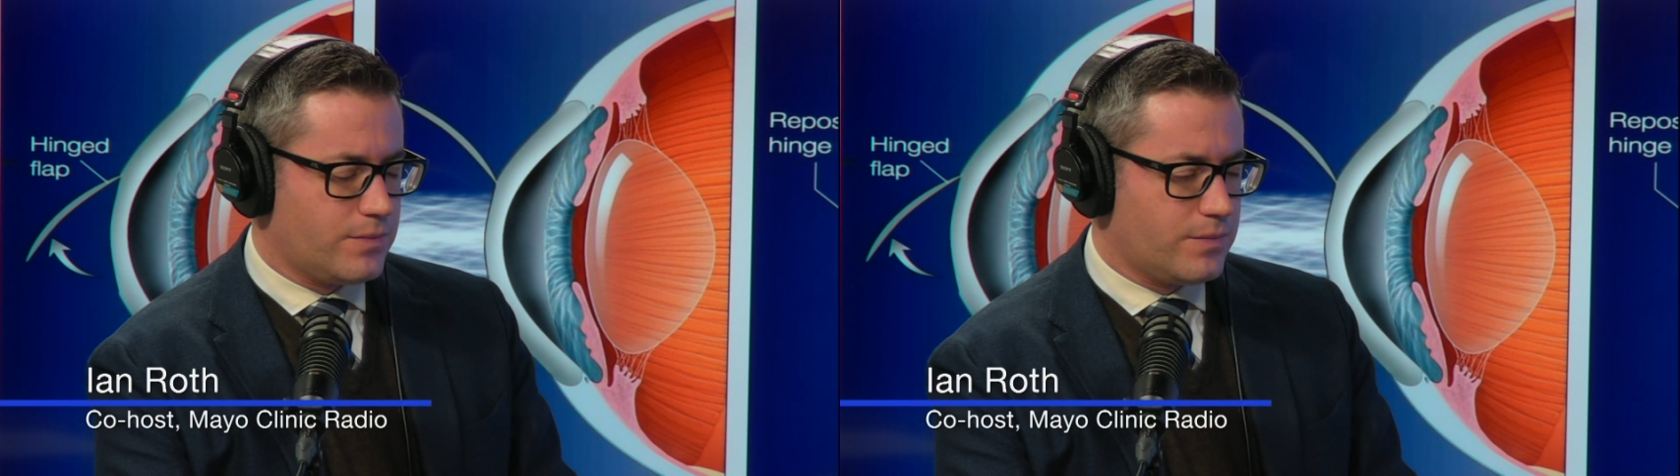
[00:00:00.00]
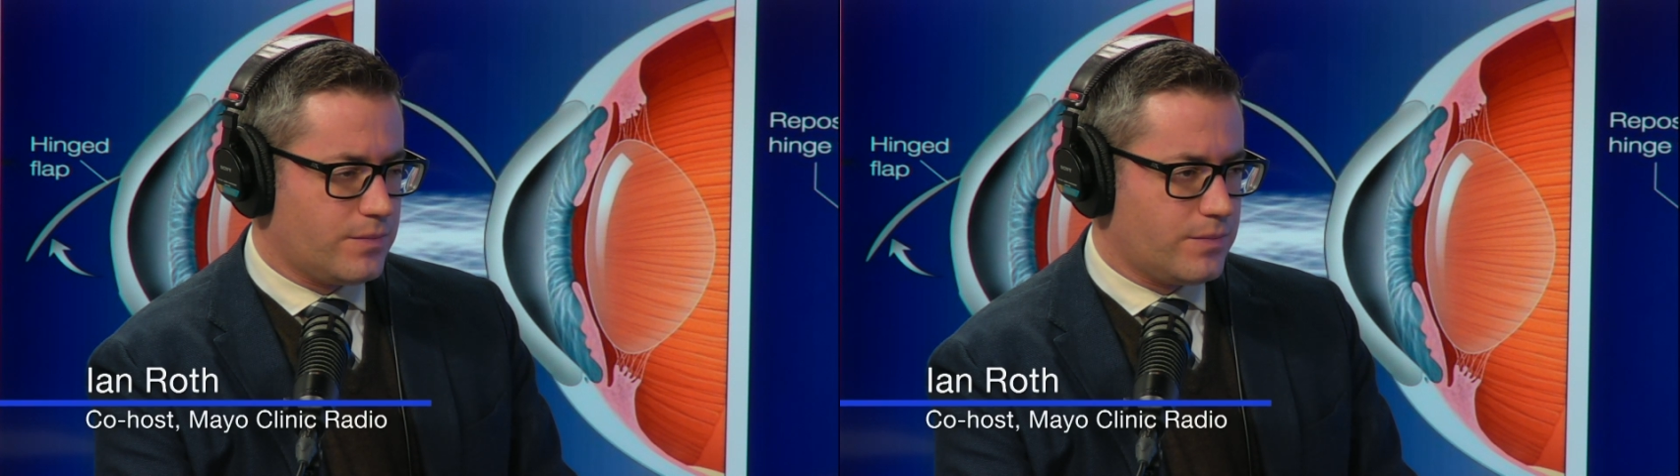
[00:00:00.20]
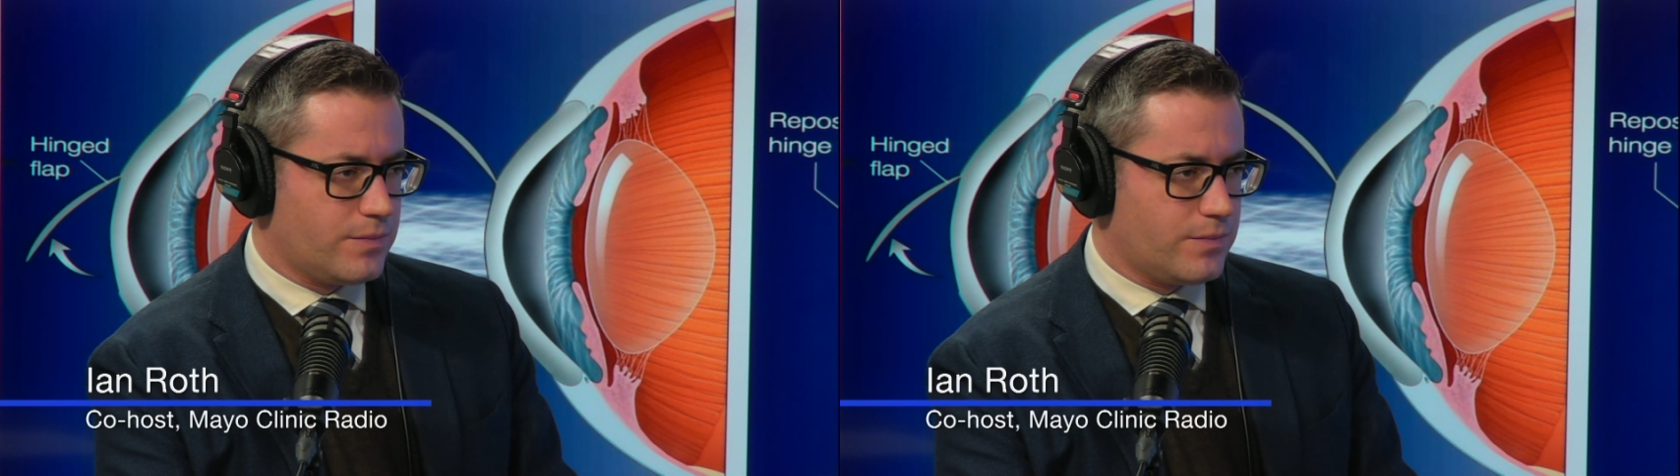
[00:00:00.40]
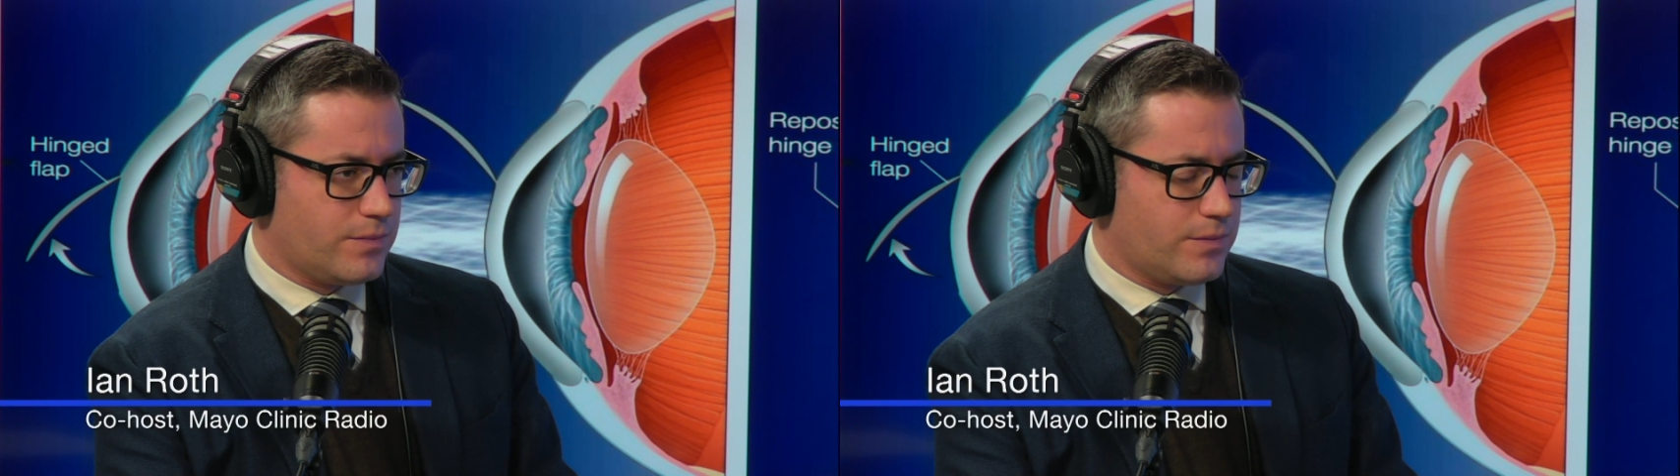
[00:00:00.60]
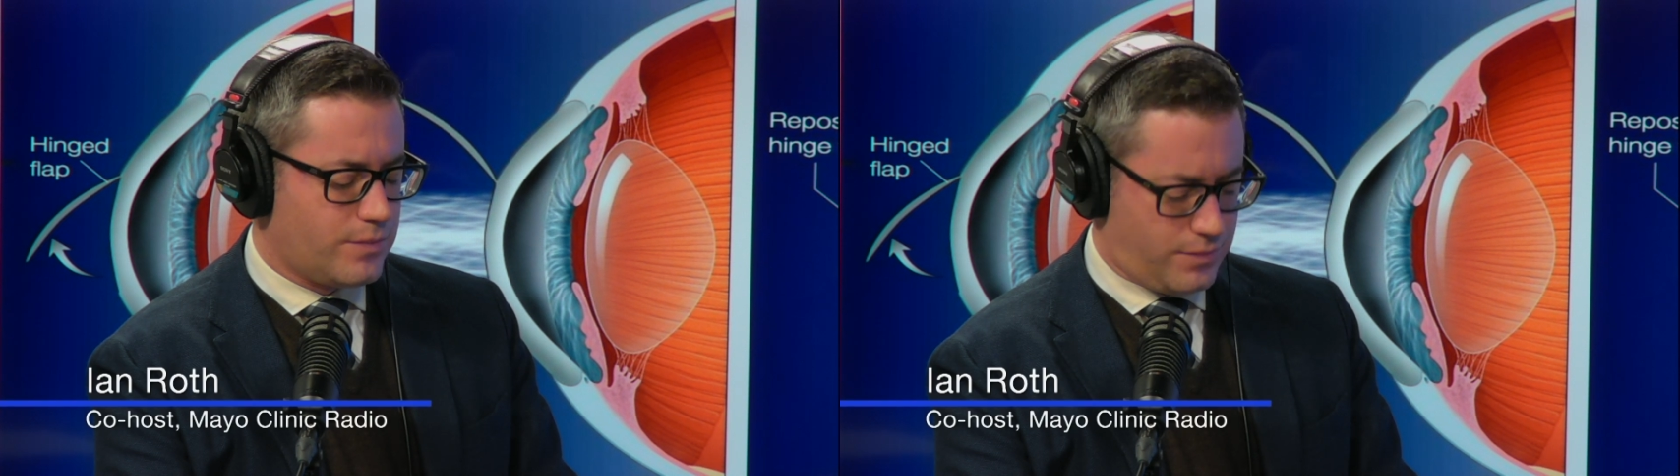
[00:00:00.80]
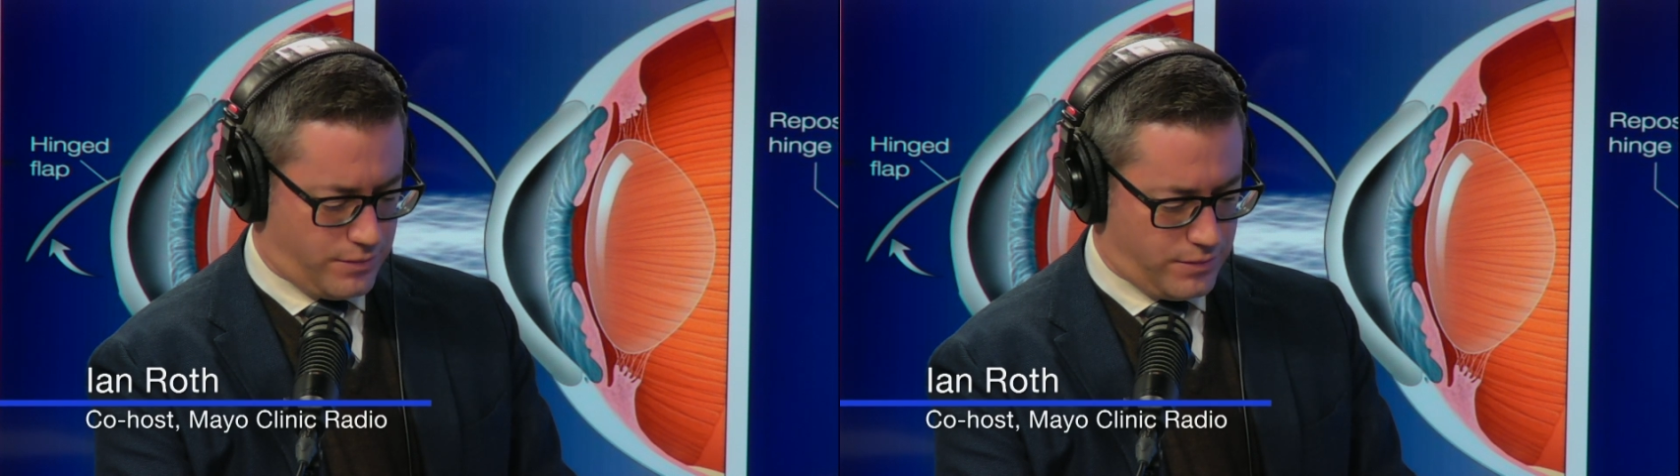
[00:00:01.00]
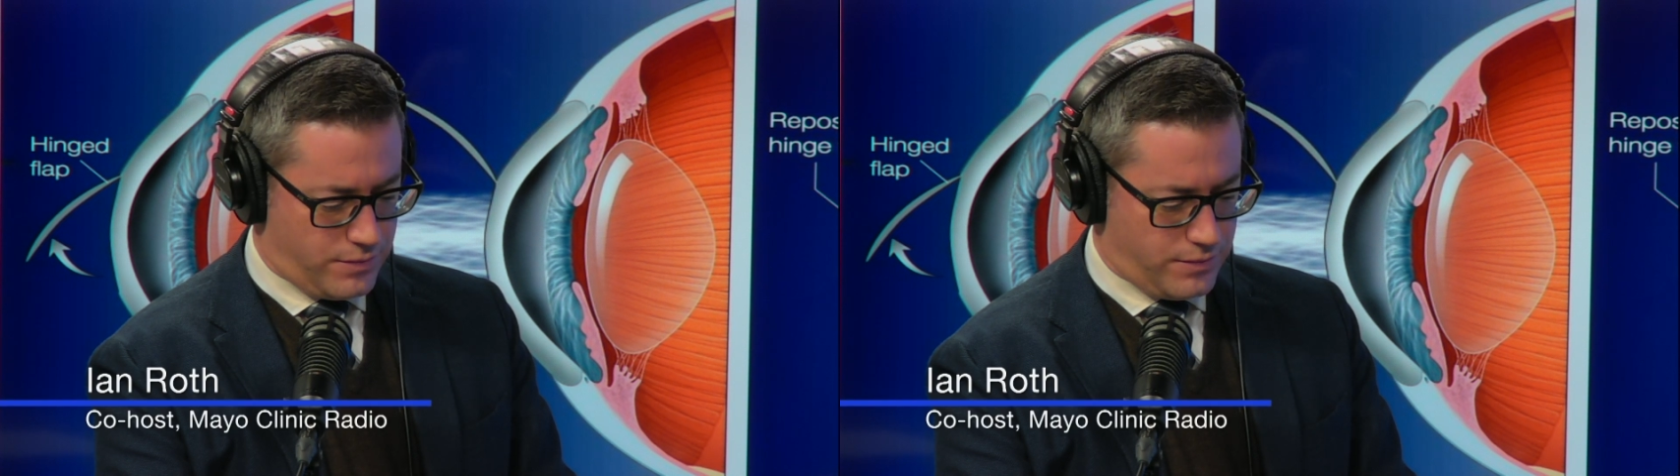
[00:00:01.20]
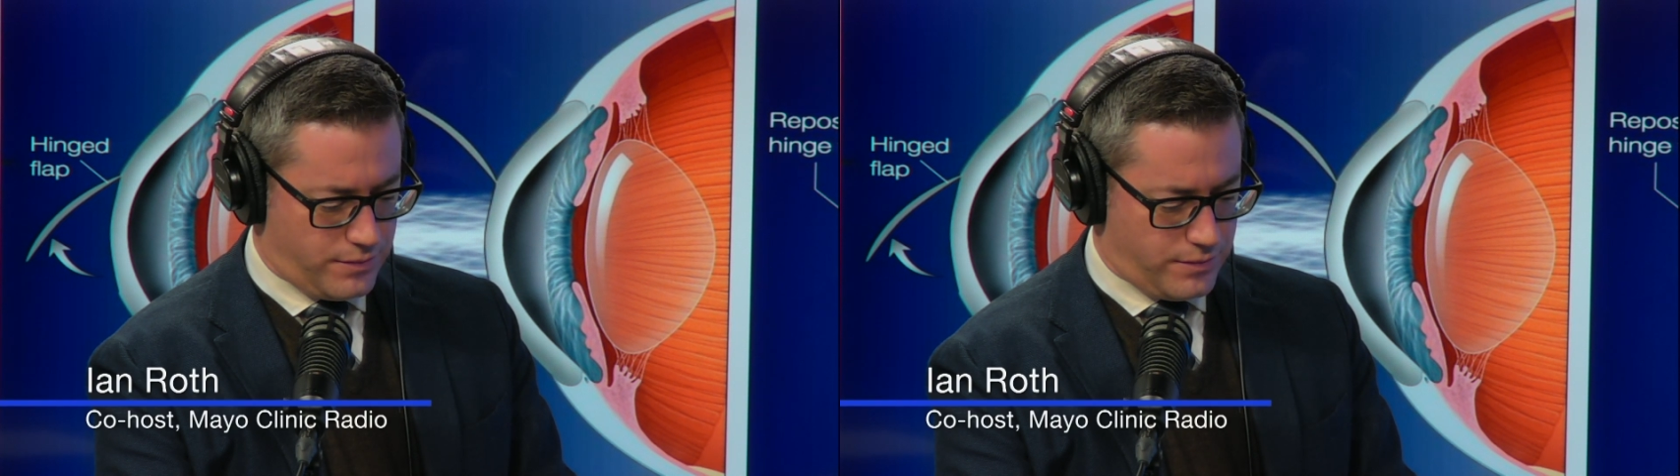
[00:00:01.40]
It gets into what we tell
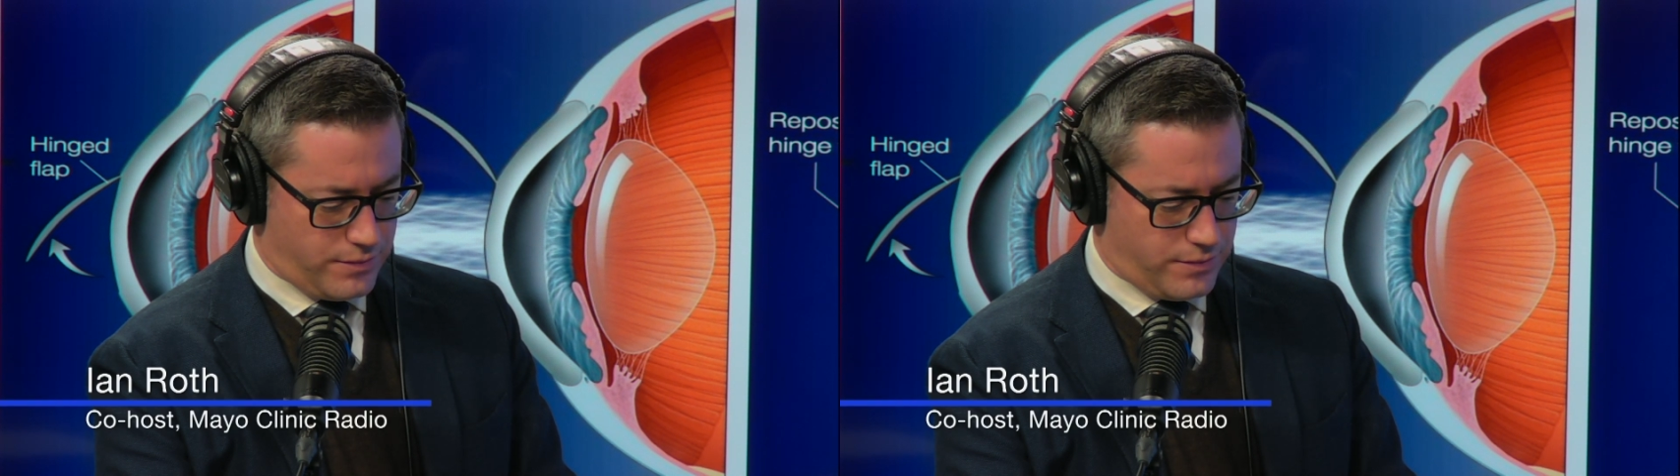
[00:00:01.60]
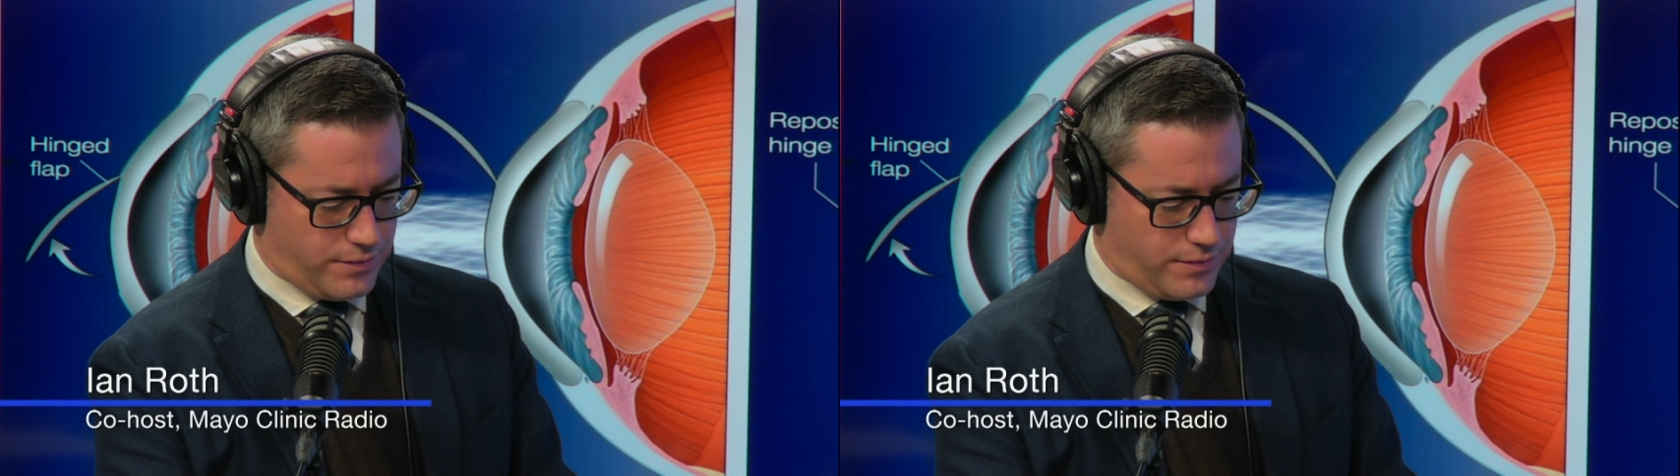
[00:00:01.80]
people when they